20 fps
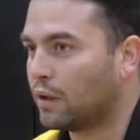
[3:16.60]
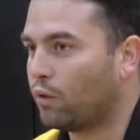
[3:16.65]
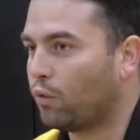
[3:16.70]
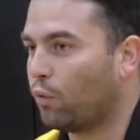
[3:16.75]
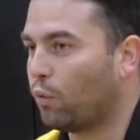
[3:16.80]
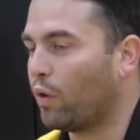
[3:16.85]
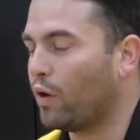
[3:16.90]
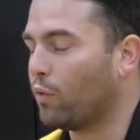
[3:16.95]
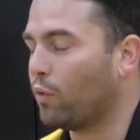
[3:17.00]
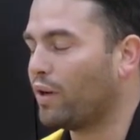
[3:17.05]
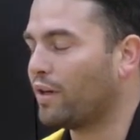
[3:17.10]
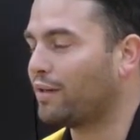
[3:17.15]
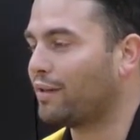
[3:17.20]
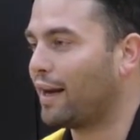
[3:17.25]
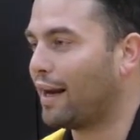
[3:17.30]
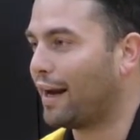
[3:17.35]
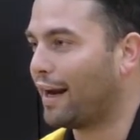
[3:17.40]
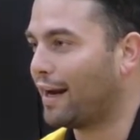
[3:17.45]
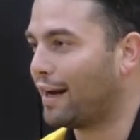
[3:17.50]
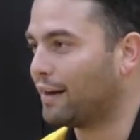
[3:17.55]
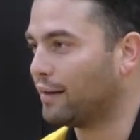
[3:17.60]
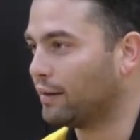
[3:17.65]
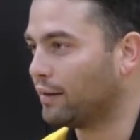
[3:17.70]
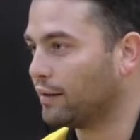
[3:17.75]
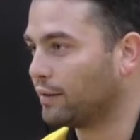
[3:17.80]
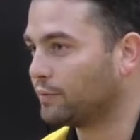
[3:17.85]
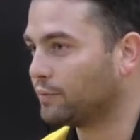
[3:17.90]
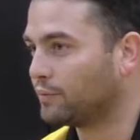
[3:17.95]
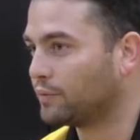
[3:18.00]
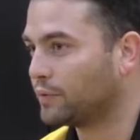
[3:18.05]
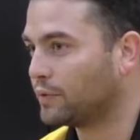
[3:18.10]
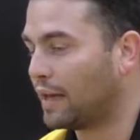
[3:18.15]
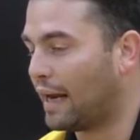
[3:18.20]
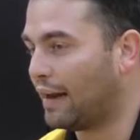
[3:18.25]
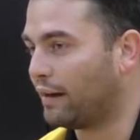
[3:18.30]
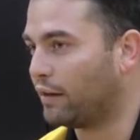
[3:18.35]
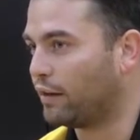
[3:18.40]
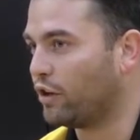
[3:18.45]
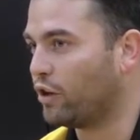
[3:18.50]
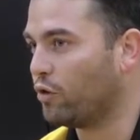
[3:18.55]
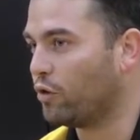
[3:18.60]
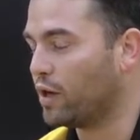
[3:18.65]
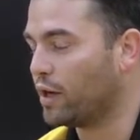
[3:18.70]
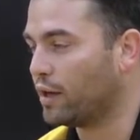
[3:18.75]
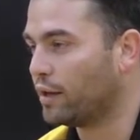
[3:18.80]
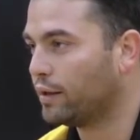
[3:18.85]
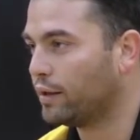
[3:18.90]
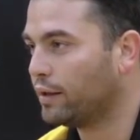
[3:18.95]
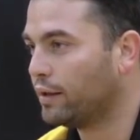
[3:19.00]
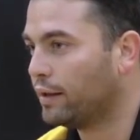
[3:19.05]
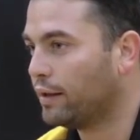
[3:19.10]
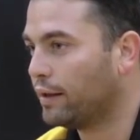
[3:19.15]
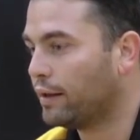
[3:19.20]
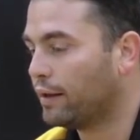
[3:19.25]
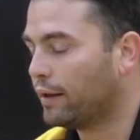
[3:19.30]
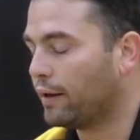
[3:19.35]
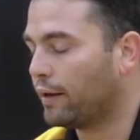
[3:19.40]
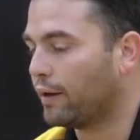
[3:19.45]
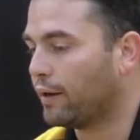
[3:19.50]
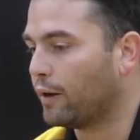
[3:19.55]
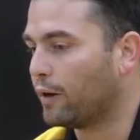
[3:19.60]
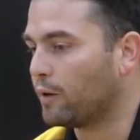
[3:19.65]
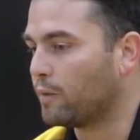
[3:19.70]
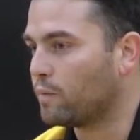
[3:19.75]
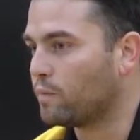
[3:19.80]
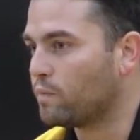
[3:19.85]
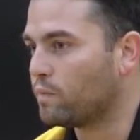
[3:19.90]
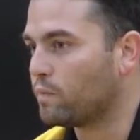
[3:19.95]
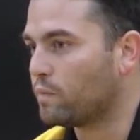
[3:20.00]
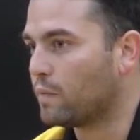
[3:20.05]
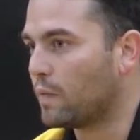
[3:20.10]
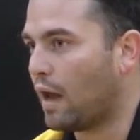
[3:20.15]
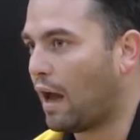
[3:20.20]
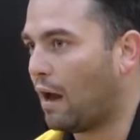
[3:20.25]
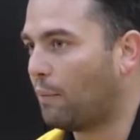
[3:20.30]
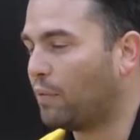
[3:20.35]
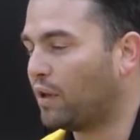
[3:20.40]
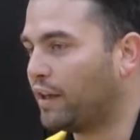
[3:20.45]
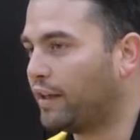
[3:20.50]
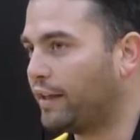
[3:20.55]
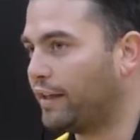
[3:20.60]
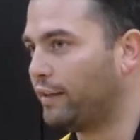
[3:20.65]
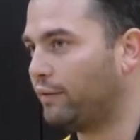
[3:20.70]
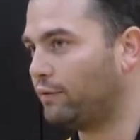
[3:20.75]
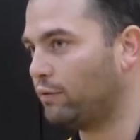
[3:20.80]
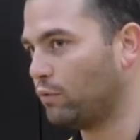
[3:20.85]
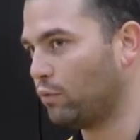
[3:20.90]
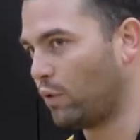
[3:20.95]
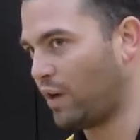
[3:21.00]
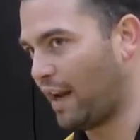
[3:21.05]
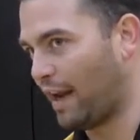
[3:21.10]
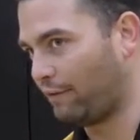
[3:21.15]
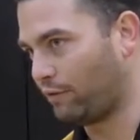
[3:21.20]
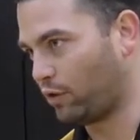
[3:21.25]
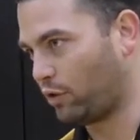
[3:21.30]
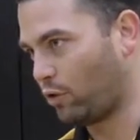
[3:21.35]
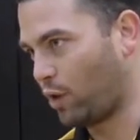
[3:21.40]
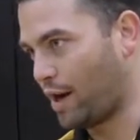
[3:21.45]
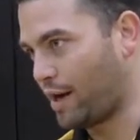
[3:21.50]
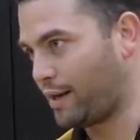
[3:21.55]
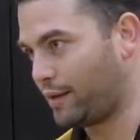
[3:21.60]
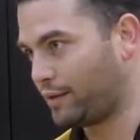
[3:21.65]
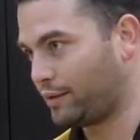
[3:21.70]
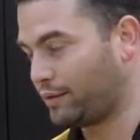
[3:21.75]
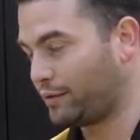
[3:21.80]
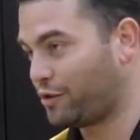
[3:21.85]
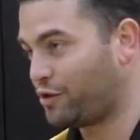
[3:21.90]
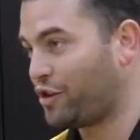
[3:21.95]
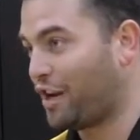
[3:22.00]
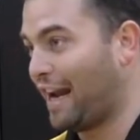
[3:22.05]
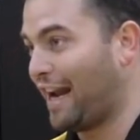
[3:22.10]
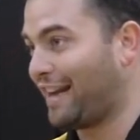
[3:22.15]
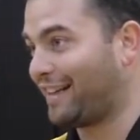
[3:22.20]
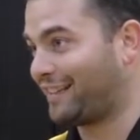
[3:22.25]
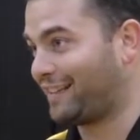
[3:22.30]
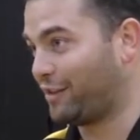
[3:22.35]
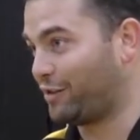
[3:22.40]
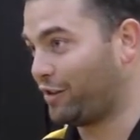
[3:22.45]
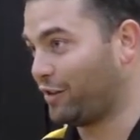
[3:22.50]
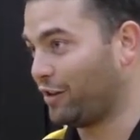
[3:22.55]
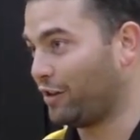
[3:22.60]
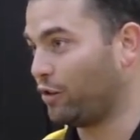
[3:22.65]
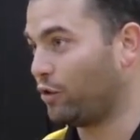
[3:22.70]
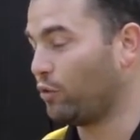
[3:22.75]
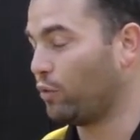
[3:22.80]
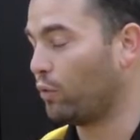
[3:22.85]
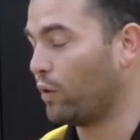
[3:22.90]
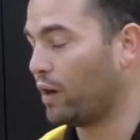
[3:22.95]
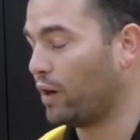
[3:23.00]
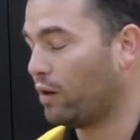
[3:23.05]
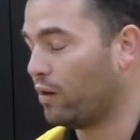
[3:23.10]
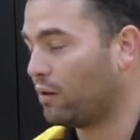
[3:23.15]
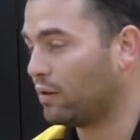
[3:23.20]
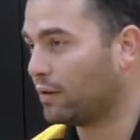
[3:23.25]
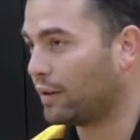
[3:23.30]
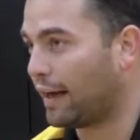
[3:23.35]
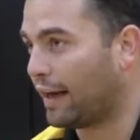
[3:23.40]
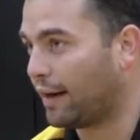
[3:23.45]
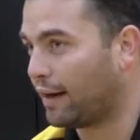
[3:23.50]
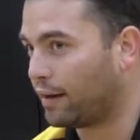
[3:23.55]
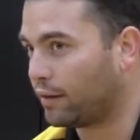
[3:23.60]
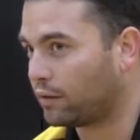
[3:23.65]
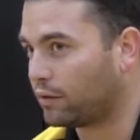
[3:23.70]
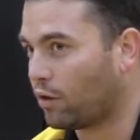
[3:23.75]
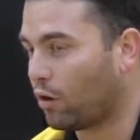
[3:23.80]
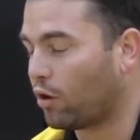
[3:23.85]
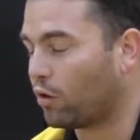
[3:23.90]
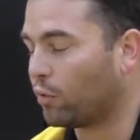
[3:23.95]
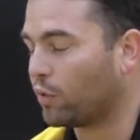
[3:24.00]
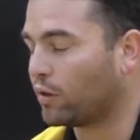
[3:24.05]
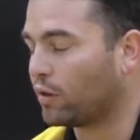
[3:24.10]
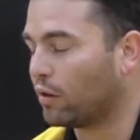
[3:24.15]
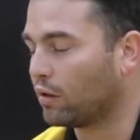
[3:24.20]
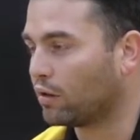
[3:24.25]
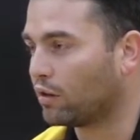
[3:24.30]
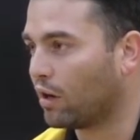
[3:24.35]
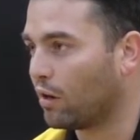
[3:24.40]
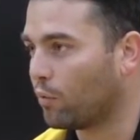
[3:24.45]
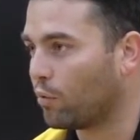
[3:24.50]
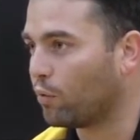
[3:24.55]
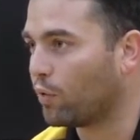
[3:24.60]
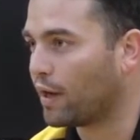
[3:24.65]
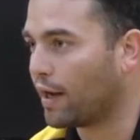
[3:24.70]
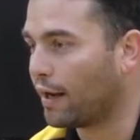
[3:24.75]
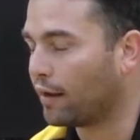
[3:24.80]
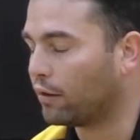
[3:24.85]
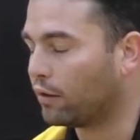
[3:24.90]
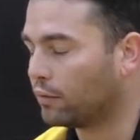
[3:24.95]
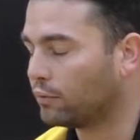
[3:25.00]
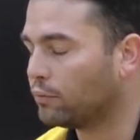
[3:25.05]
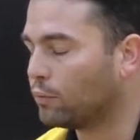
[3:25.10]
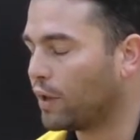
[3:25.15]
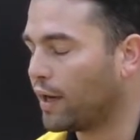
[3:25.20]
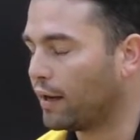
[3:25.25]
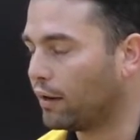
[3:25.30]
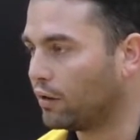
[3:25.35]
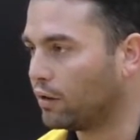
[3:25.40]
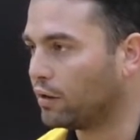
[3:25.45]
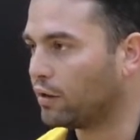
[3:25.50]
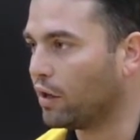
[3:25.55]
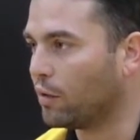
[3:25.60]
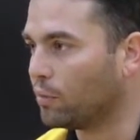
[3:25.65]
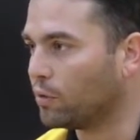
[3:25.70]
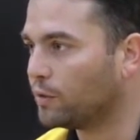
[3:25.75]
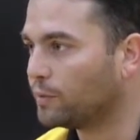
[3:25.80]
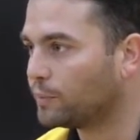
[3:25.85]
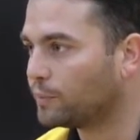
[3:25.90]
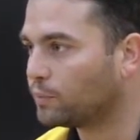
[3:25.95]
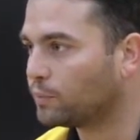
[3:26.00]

where we stand as a unit. I believe we have a great chance this year to do well, and it started with our summer. We had a good summer.